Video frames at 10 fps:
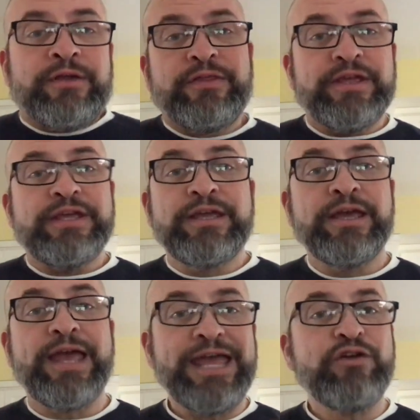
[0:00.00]
The
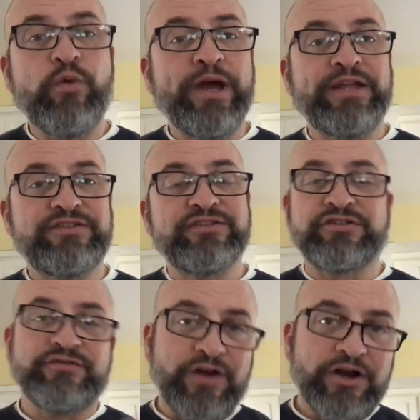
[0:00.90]
egg whites,
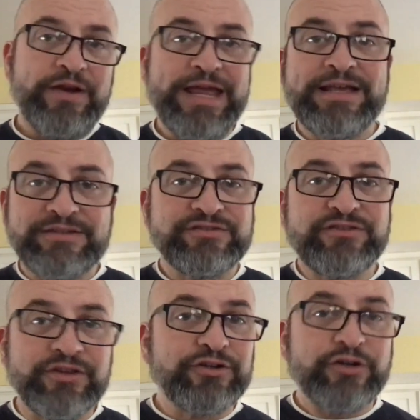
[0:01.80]
as far as
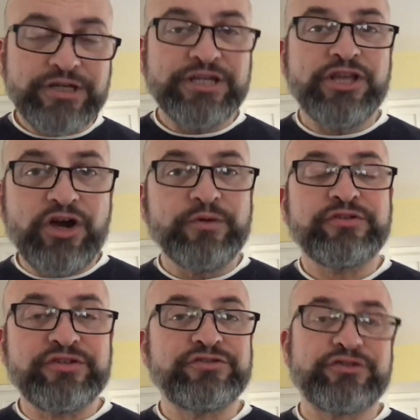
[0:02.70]
the cookie dough
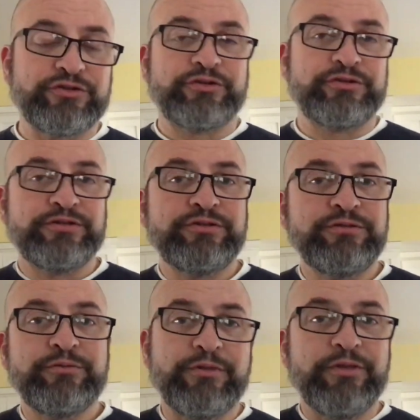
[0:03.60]
is concerned,
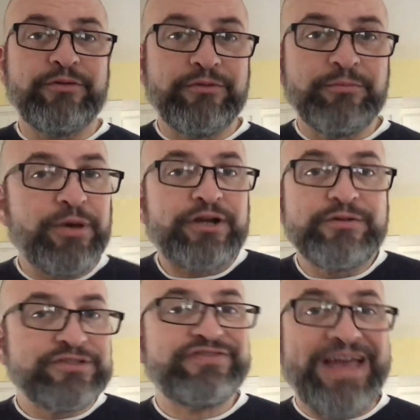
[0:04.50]
the butter
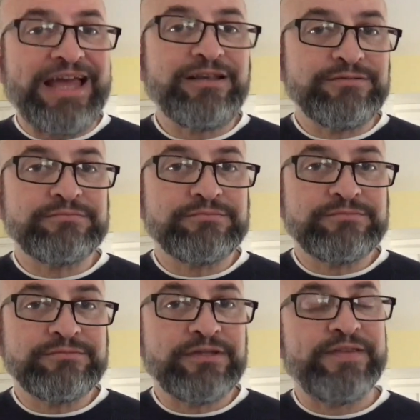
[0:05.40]
is fat
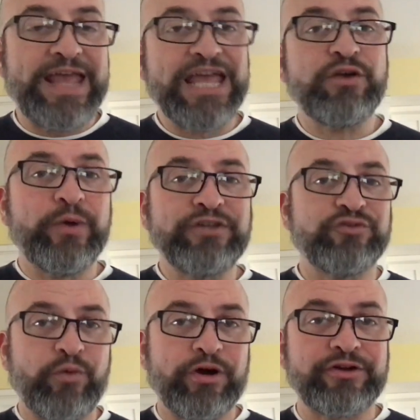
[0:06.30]
and the egg whites
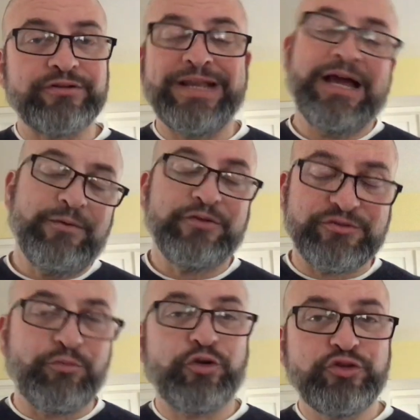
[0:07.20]
are water. Now,
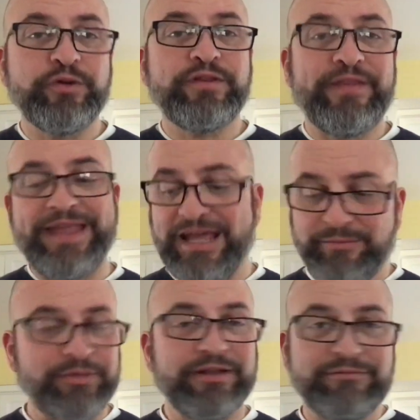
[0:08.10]
there's more to it than
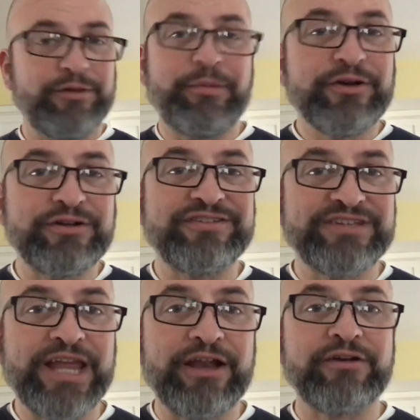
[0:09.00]
that, but the butter doesn't
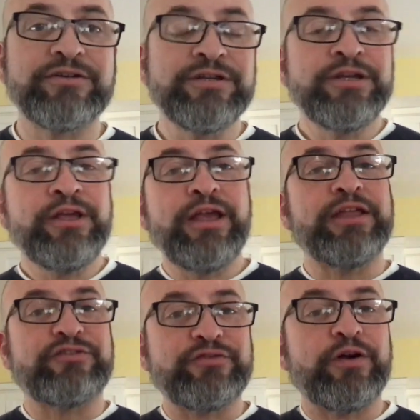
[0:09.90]
care.
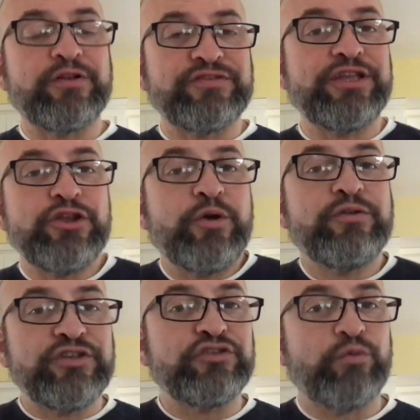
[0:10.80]
As far as it
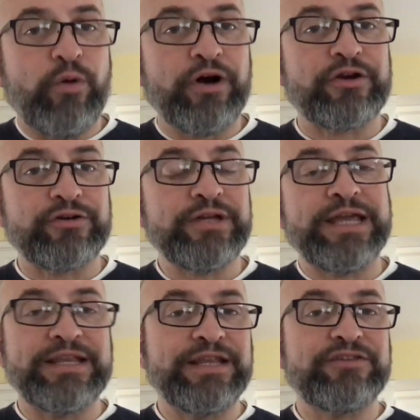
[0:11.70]
knows, it's water,
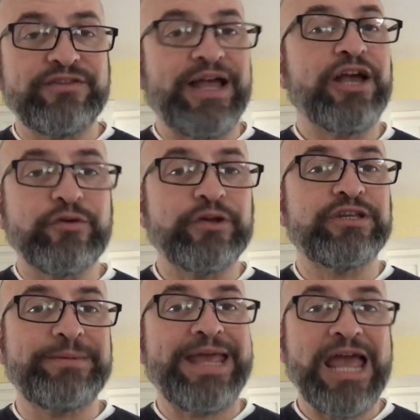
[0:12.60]
and it's not going
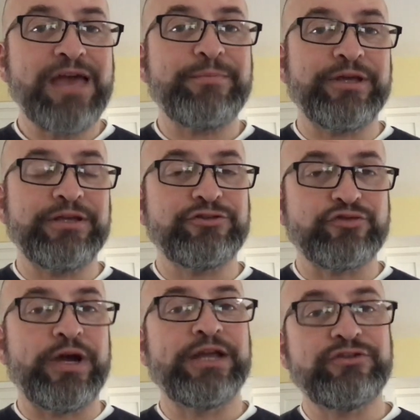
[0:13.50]
to be happy
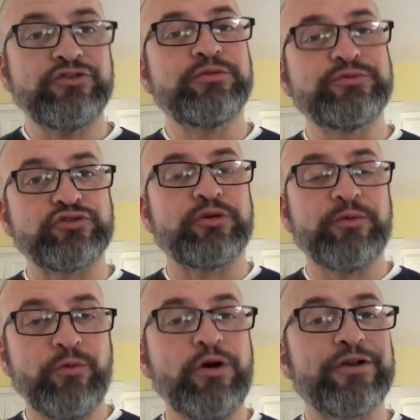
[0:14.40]
trying to absorb the
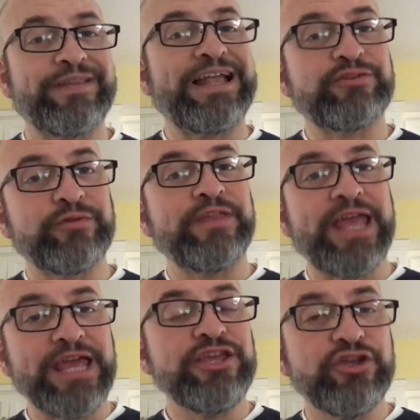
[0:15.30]
water. That's what the
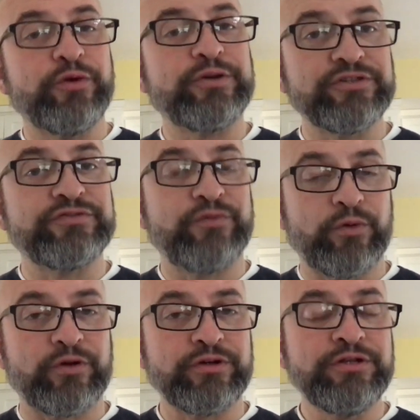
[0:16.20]
egg yolk is
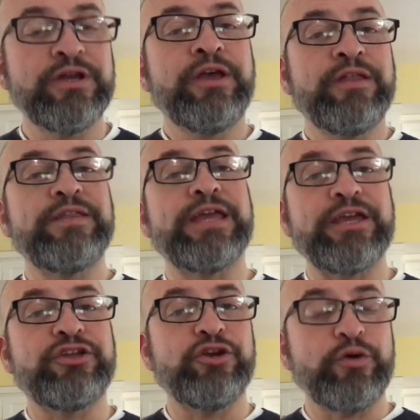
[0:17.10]
for. The
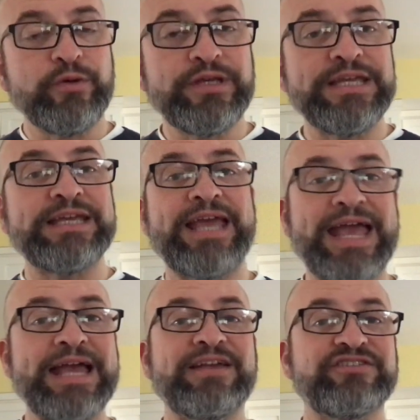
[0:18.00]
egg yolk, it
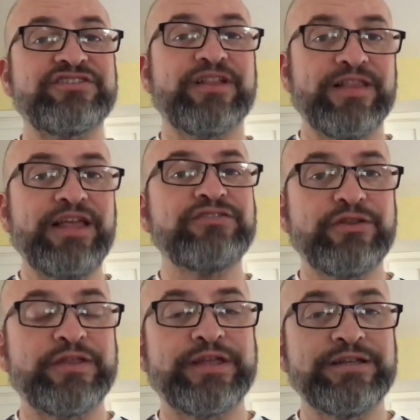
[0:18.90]
has
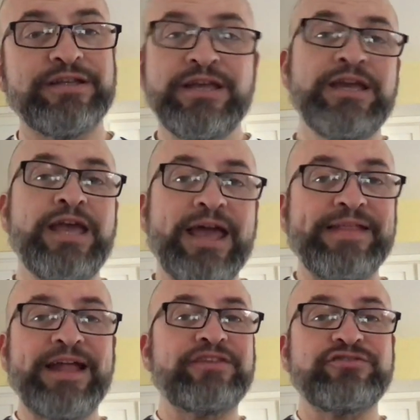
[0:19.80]
lecithin,
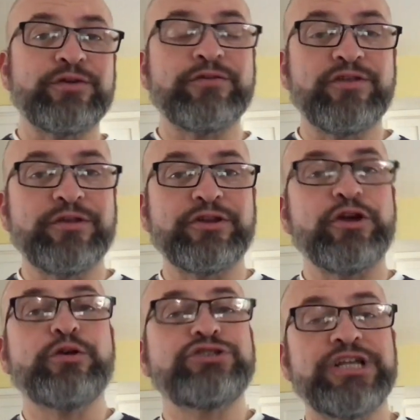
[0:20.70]
and that's sort of the
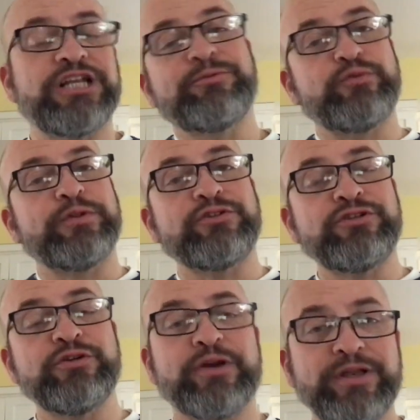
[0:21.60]
negotiator between the
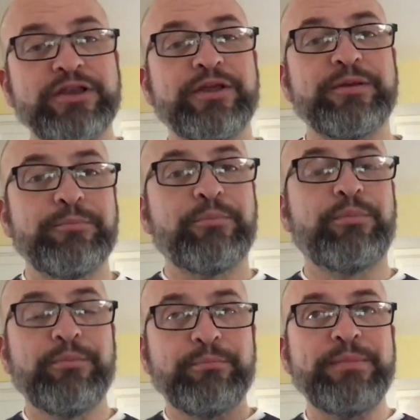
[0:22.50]
two. It
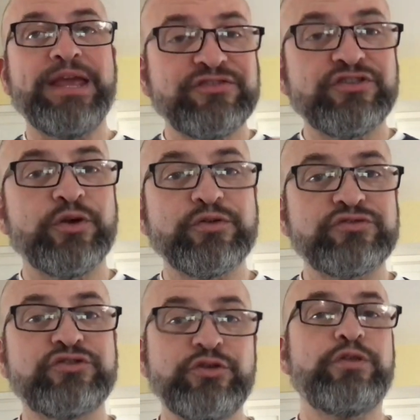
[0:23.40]
makes those
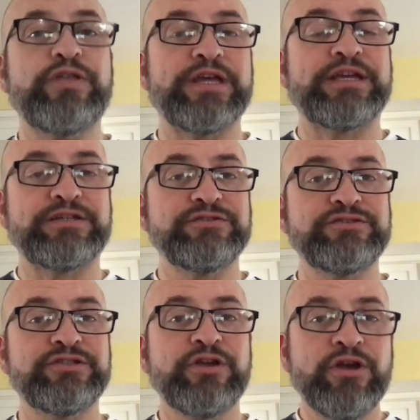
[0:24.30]
two
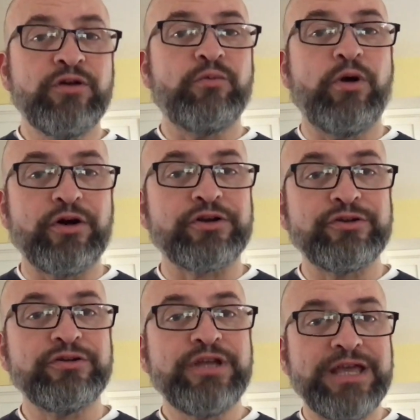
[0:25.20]
things,
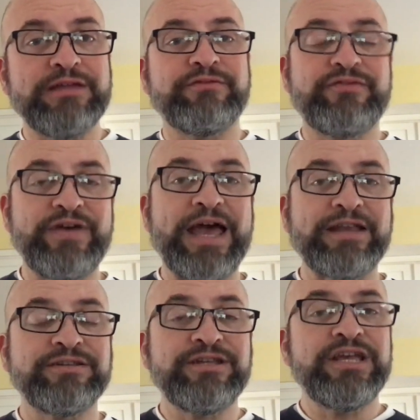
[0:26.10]
water and
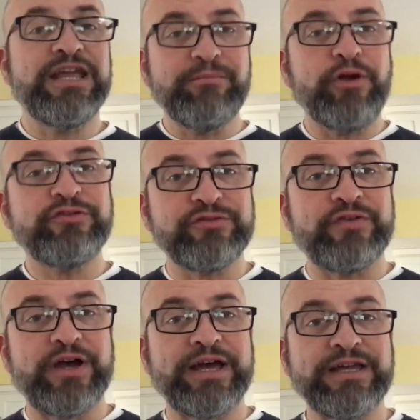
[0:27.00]
fat,
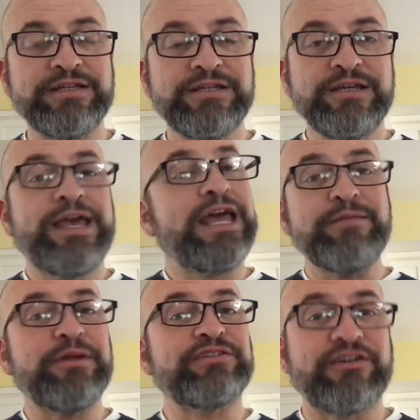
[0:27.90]
emulsify, and it
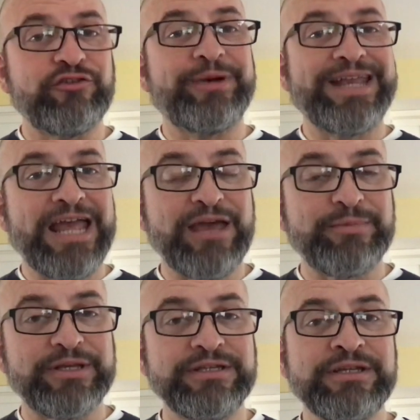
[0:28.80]
makes everybody
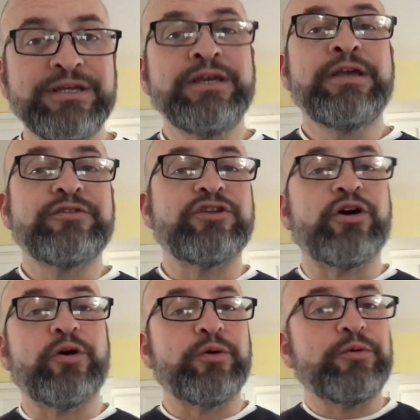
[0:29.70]
happy.
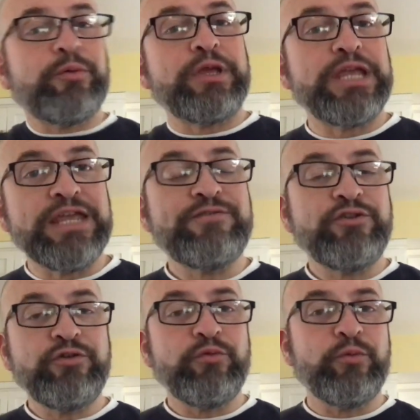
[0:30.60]
So
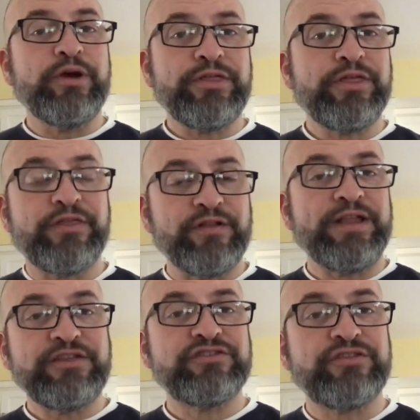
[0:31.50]
even with the
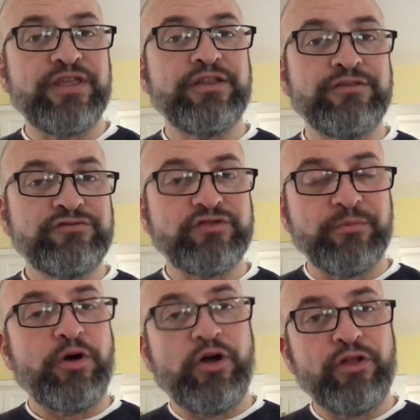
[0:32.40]
lecithin
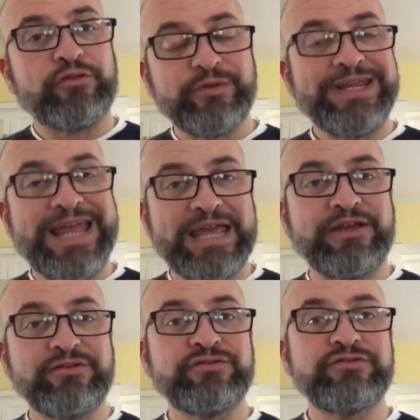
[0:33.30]
from all 3
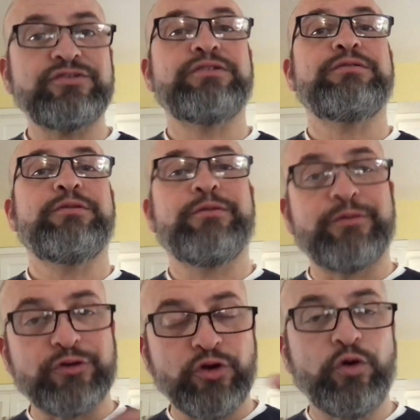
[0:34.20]
eggs,
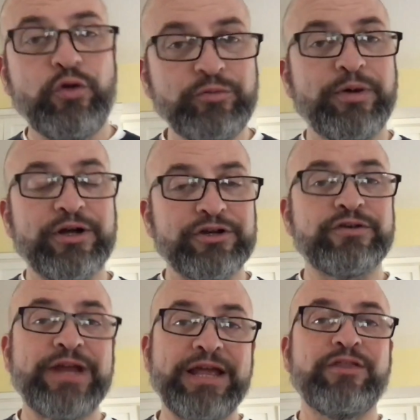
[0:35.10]
the cold
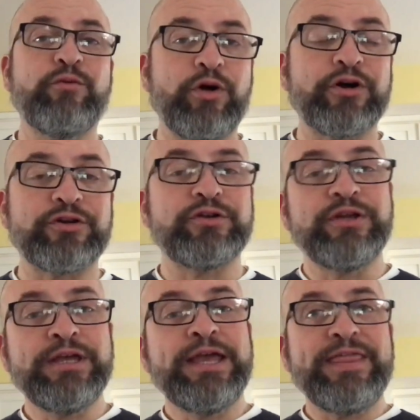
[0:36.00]
butter and the water,
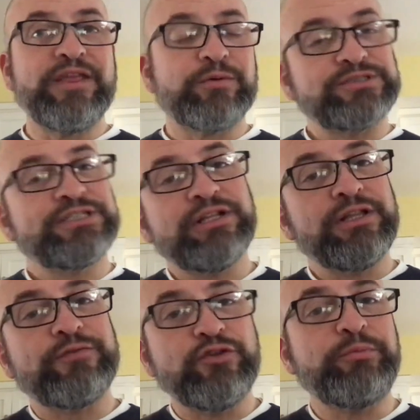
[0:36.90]
there was still
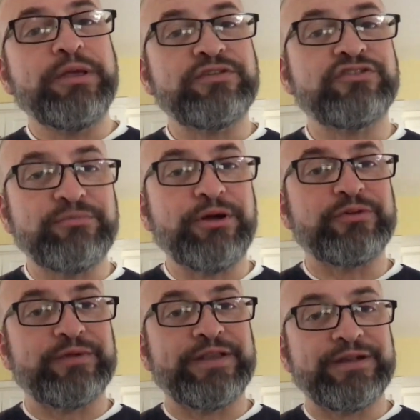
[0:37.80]
a few pieces of
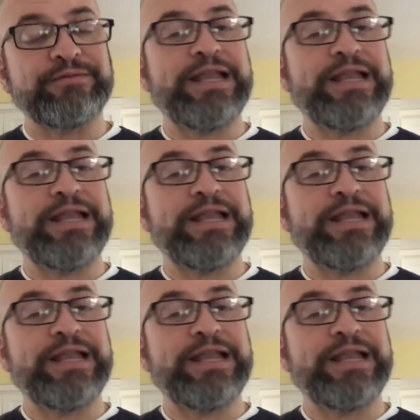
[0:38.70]
butter in there.